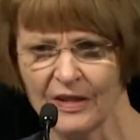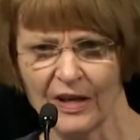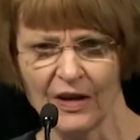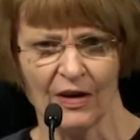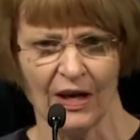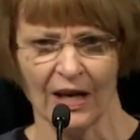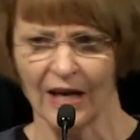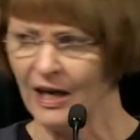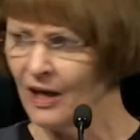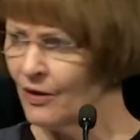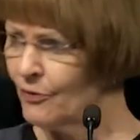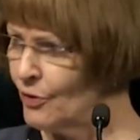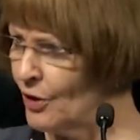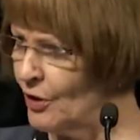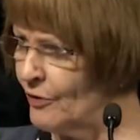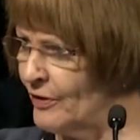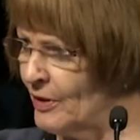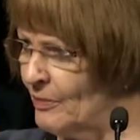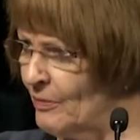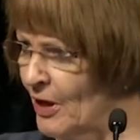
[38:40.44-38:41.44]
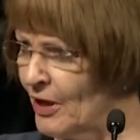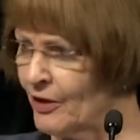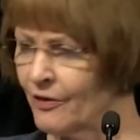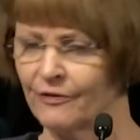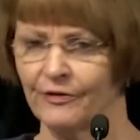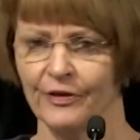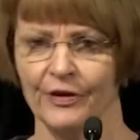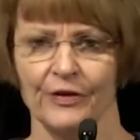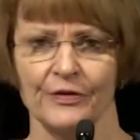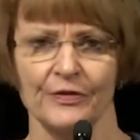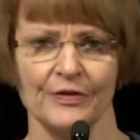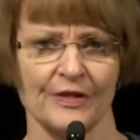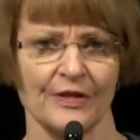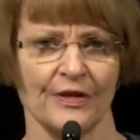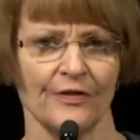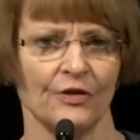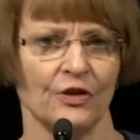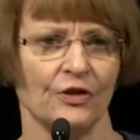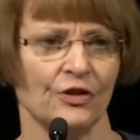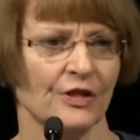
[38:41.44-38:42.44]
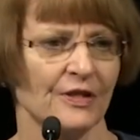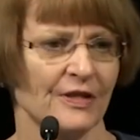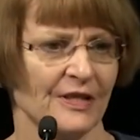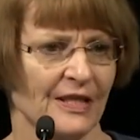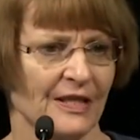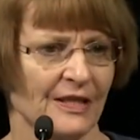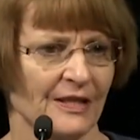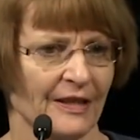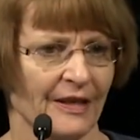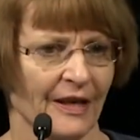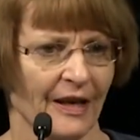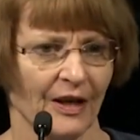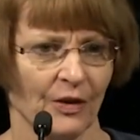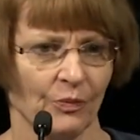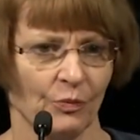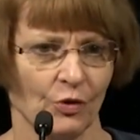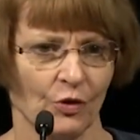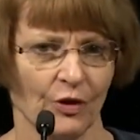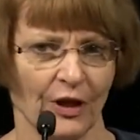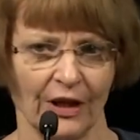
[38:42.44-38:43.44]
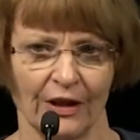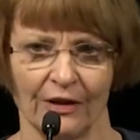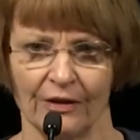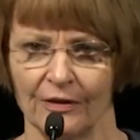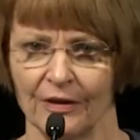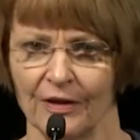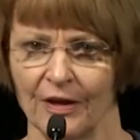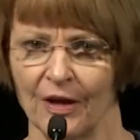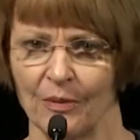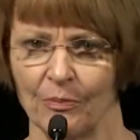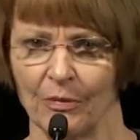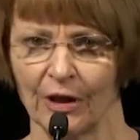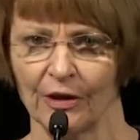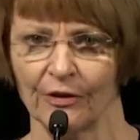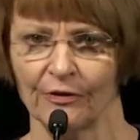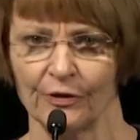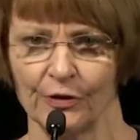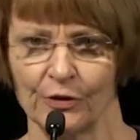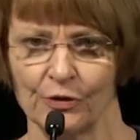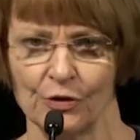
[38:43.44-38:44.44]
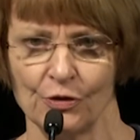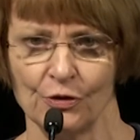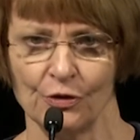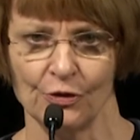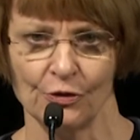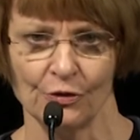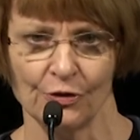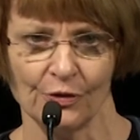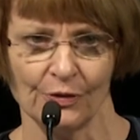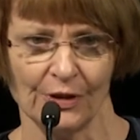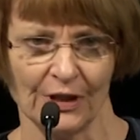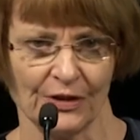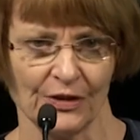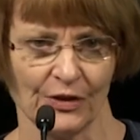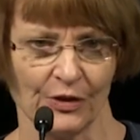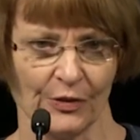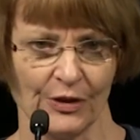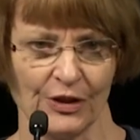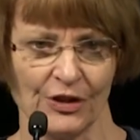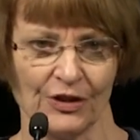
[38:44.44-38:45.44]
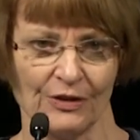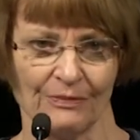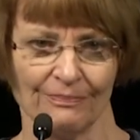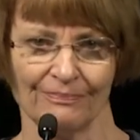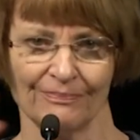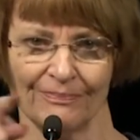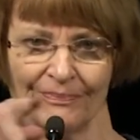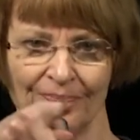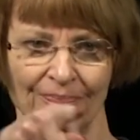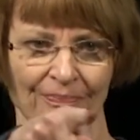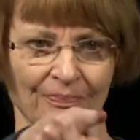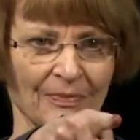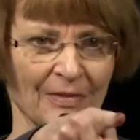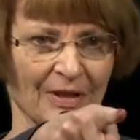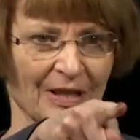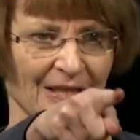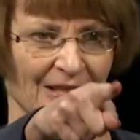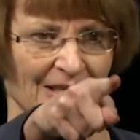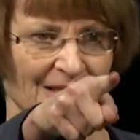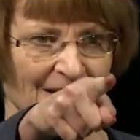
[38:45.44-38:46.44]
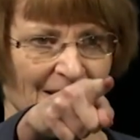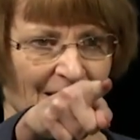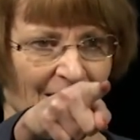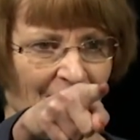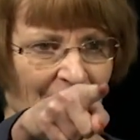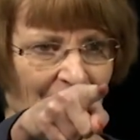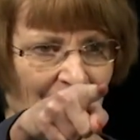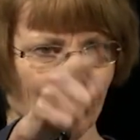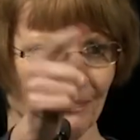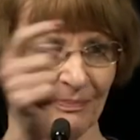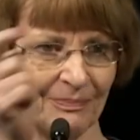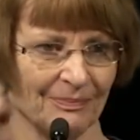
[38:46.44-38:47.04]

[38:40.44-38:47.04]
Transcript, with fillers: there are roving microphones. If you just indicate, we'll get a microphone to you to ask a question. It's down here.